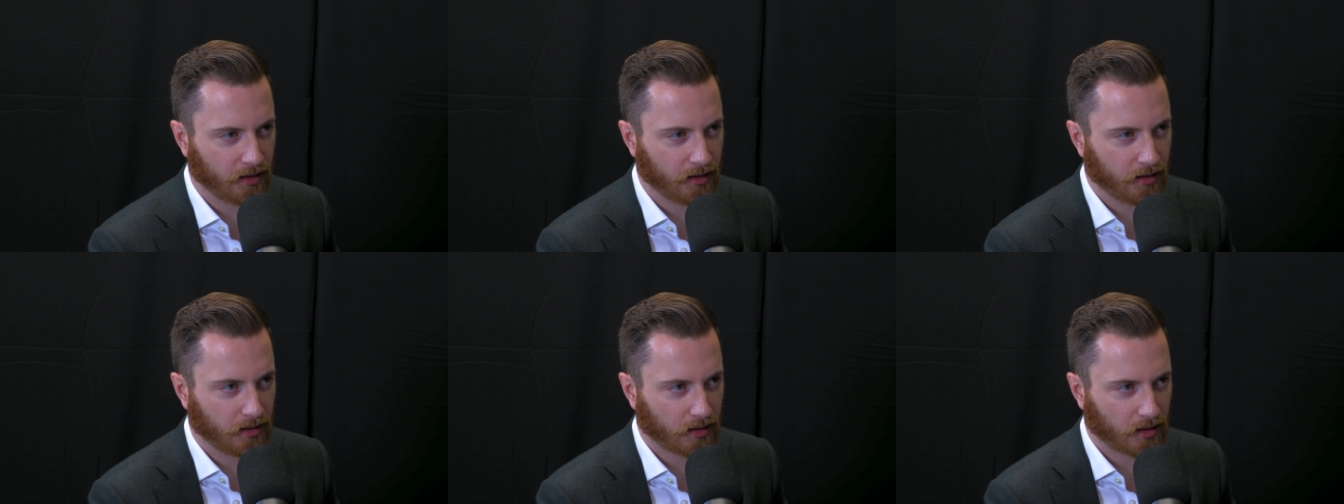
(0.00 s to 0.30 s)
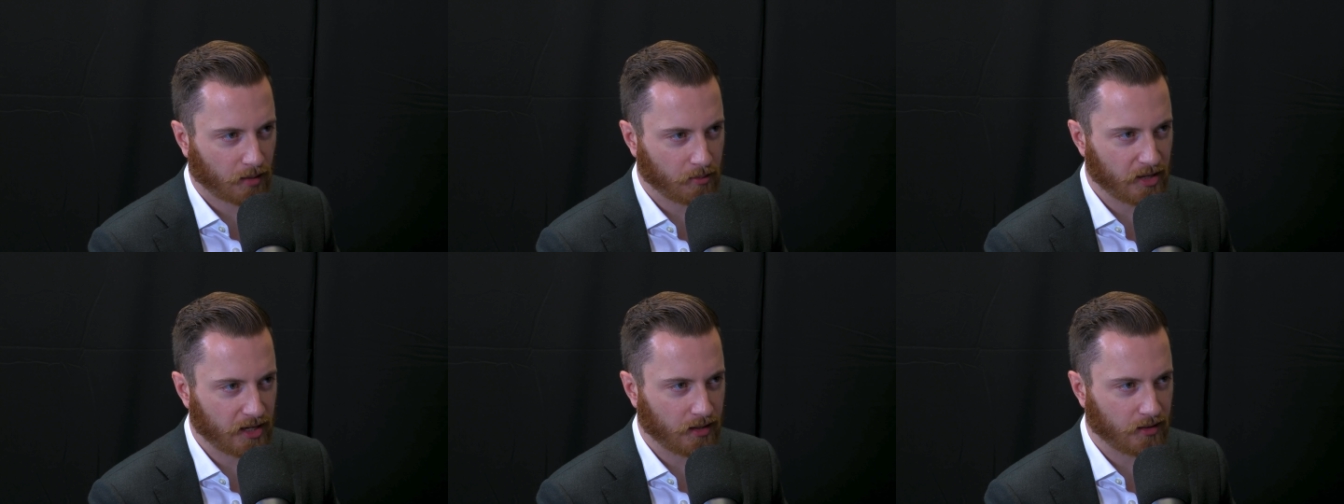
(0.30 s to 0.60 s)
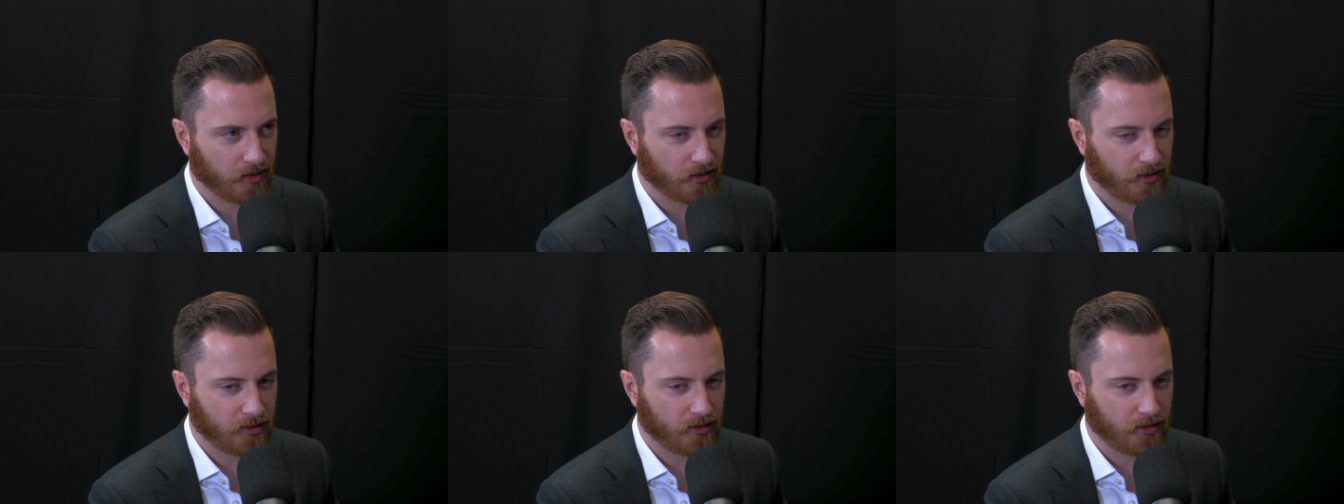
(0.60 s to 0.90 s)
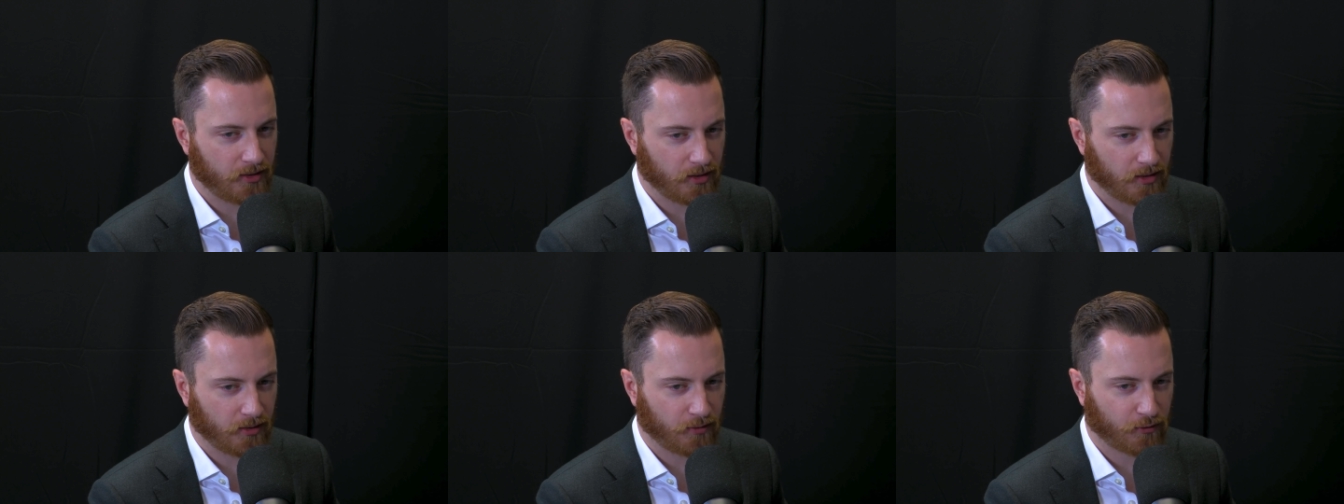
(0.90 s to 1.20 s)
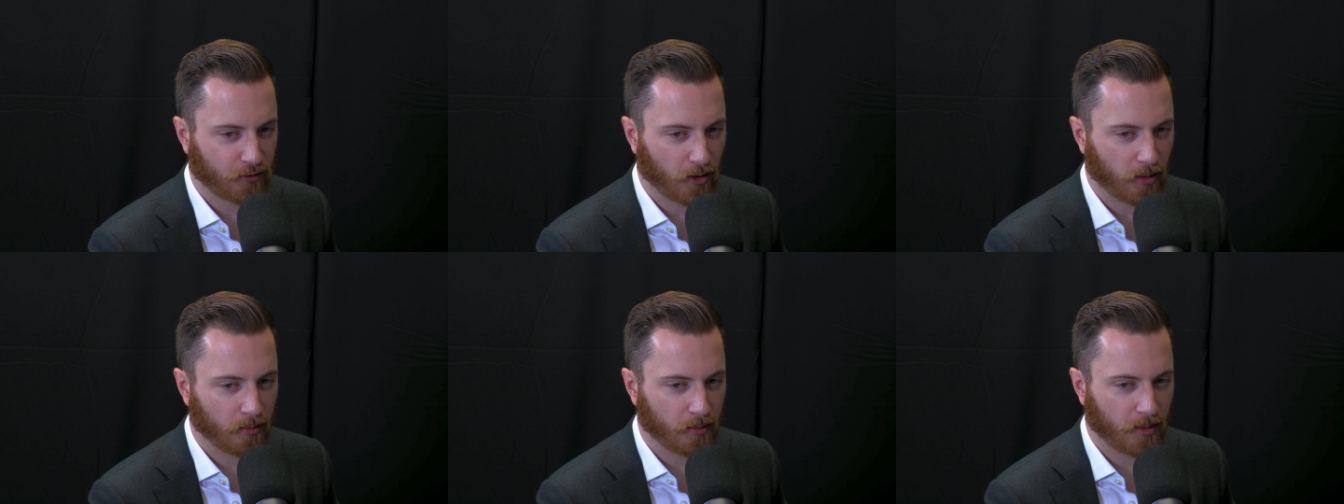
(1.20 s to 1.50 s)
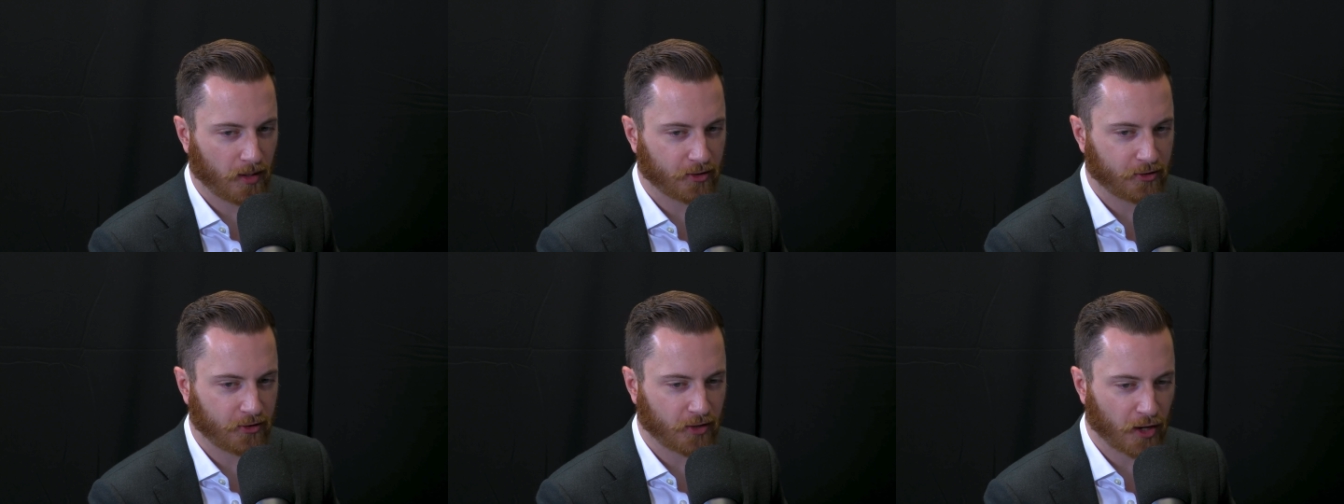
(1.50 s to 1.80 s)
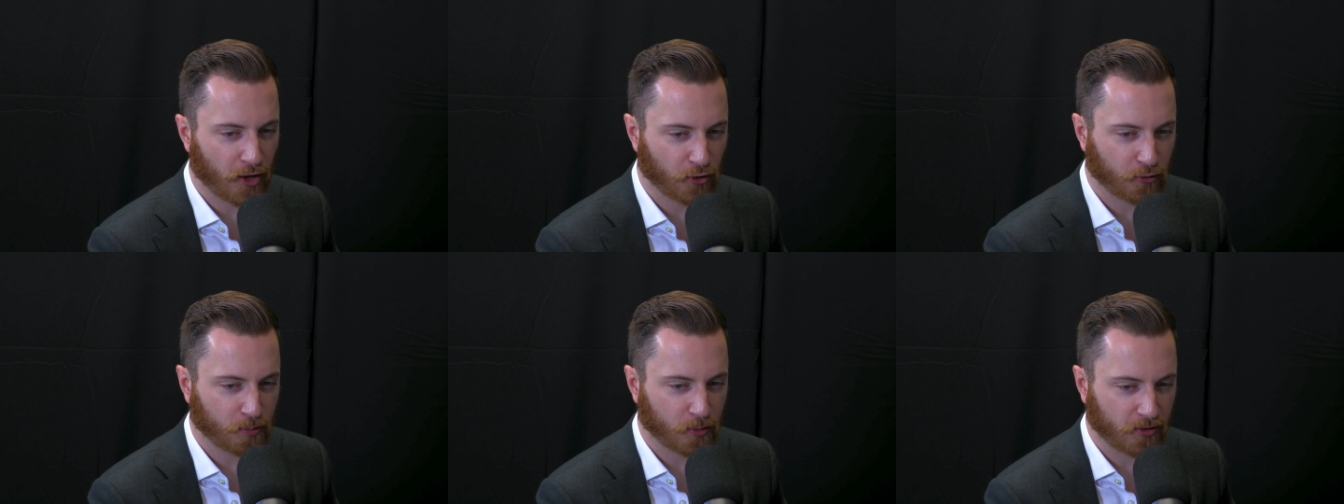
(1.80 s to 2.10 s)
Yeah. I mean, from a
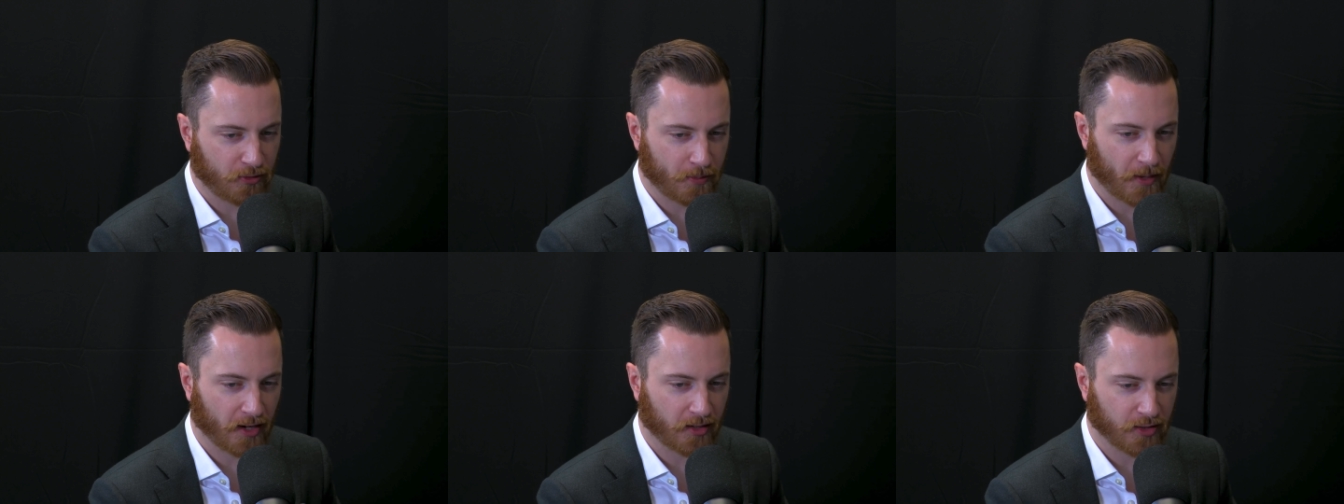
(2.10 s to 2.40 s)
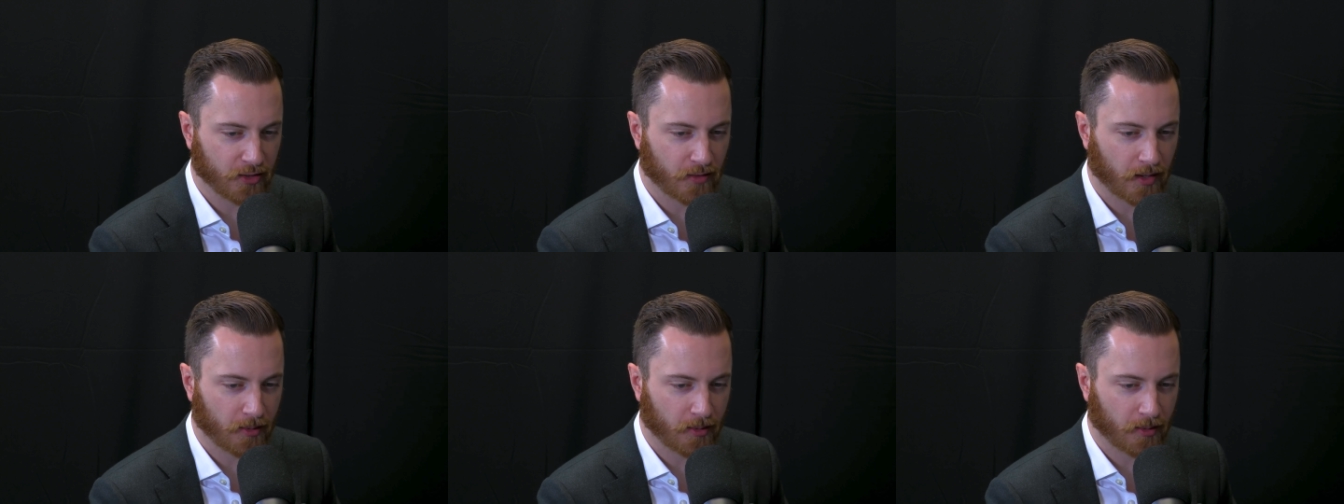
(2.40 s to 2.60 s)
sales perspective,